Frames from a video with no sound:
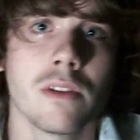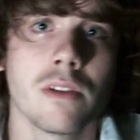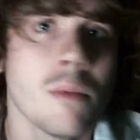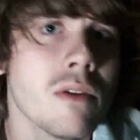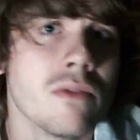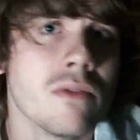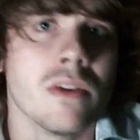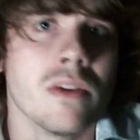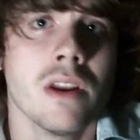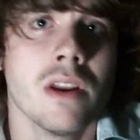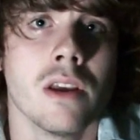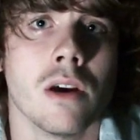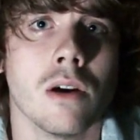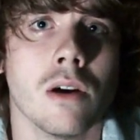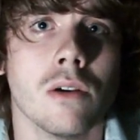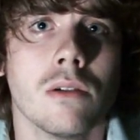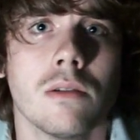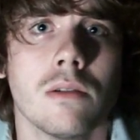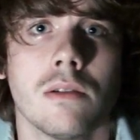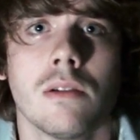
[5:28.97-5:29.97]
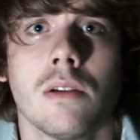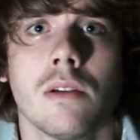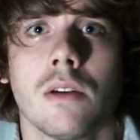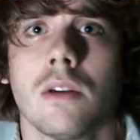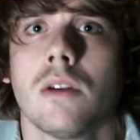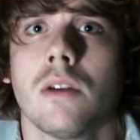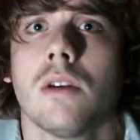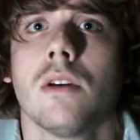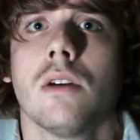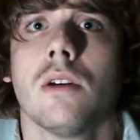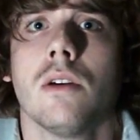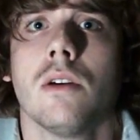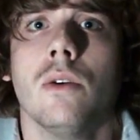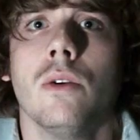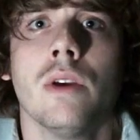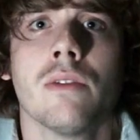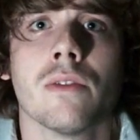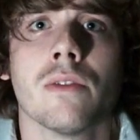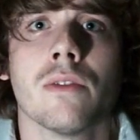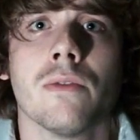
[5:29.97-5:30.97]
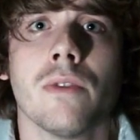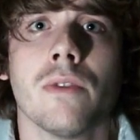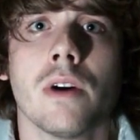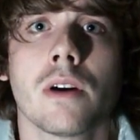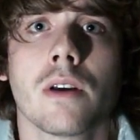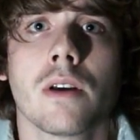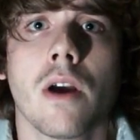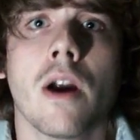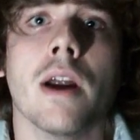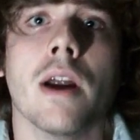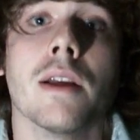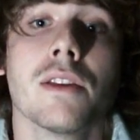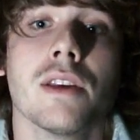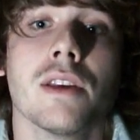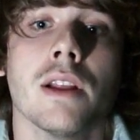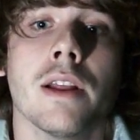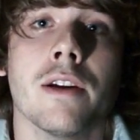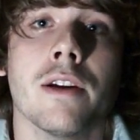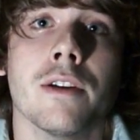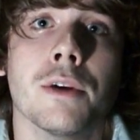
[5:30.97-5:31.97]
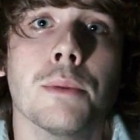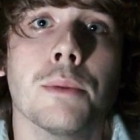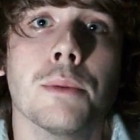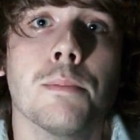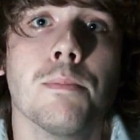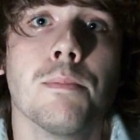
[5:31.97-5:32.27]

Send me a video. Who gives a fuck? All right, see you later, dude.